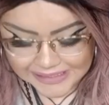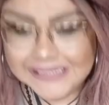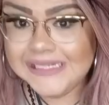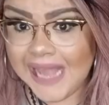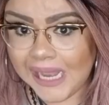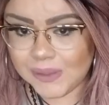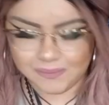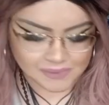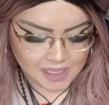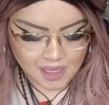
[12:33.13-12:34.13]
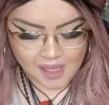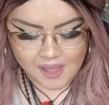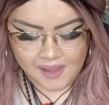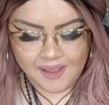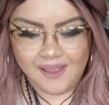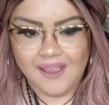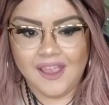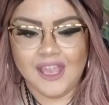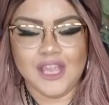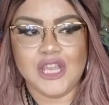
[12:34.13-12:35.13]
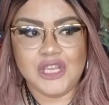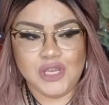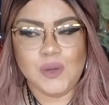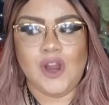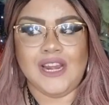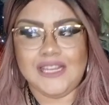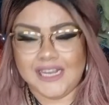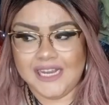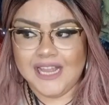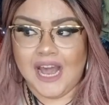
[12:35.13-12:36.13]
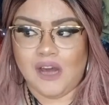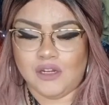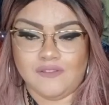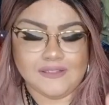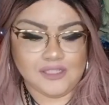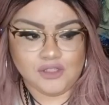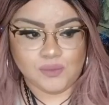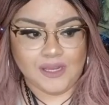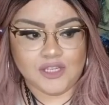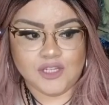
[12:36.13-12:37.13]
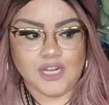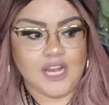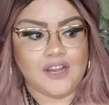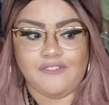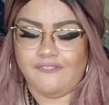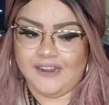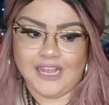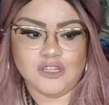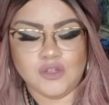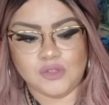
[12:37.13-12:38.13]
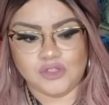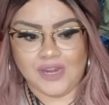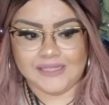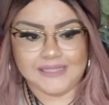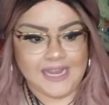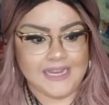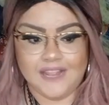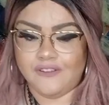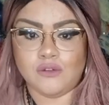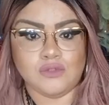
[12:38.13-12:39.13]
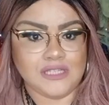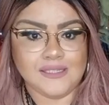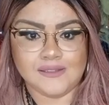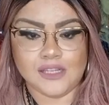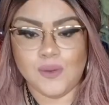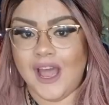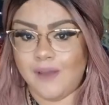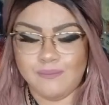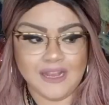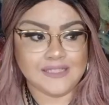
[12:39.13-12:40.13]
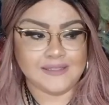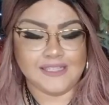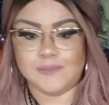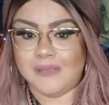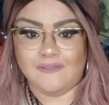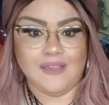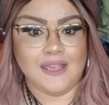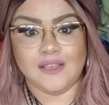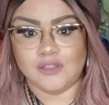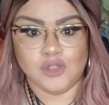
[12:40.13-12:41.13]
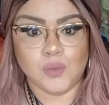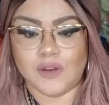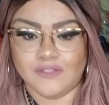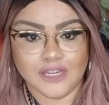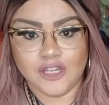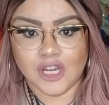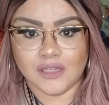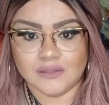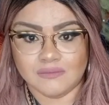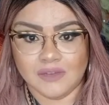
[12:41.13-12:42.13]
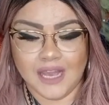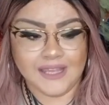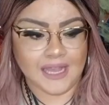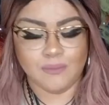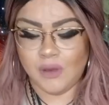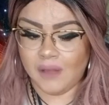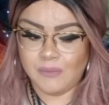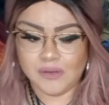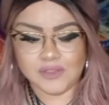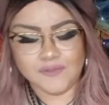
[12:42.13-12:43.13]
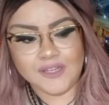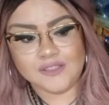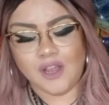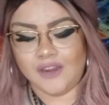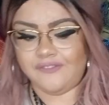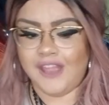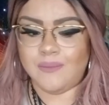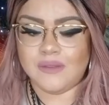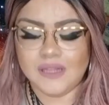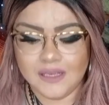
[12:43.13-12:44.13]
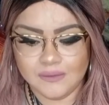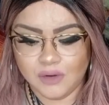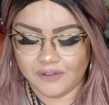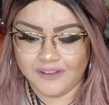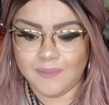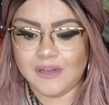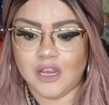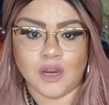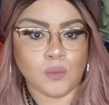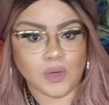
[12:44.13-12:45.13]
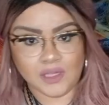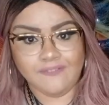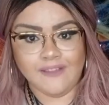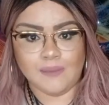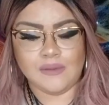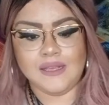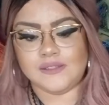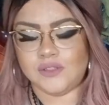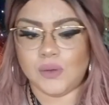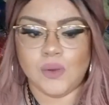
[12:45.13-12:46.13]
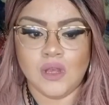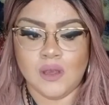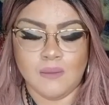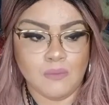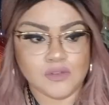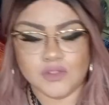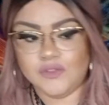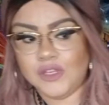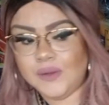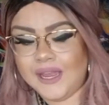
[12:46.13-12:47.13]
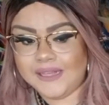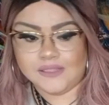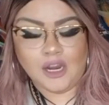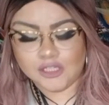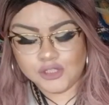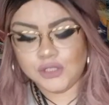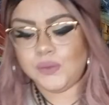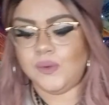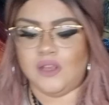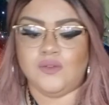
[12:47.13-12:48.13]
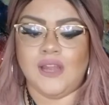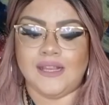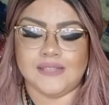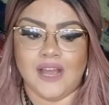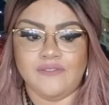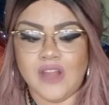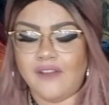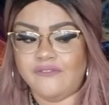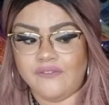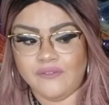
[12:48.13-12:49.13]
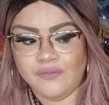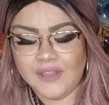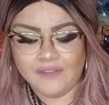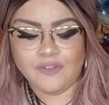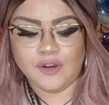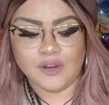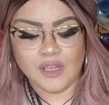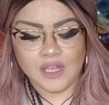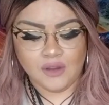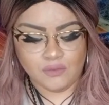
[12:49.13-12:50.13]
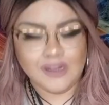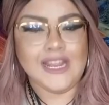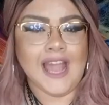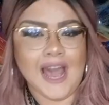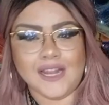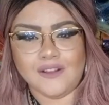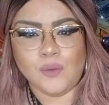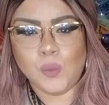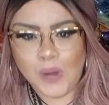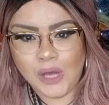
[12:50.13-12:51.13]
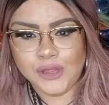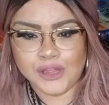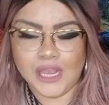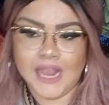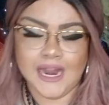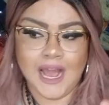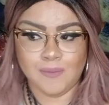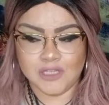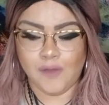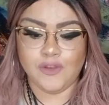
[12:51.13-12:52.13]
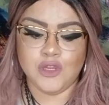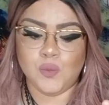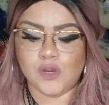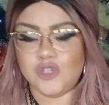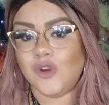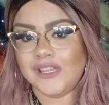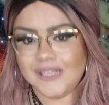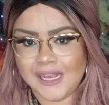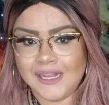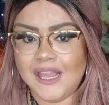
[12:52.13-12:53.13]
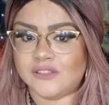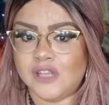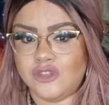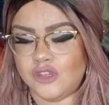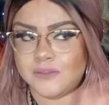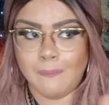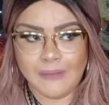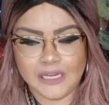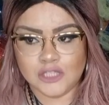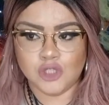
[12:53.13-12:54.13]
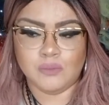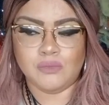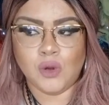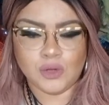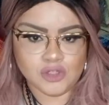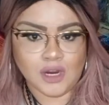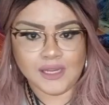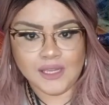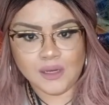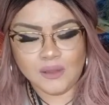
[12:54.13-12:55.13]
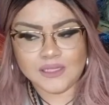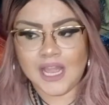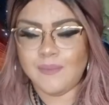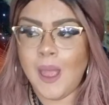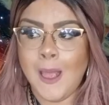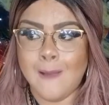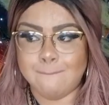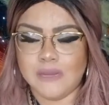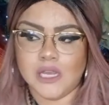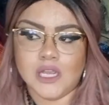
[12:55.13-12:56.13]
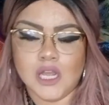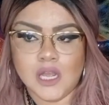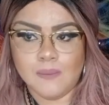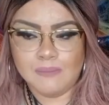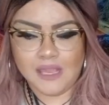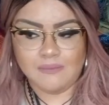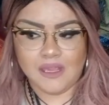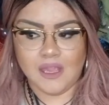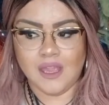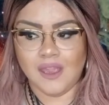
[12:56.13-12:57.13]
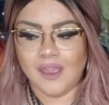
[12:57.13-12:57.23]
Now, you are getting out of a situation of financial stress and difficulties that you have been since maybe you were very young. Again, most of us are family, our family are working families, so most of you guys are too, and you guys have not never really had wealth. And I'm telling you, what you're getting is not just money to go to Target all the time, but baby,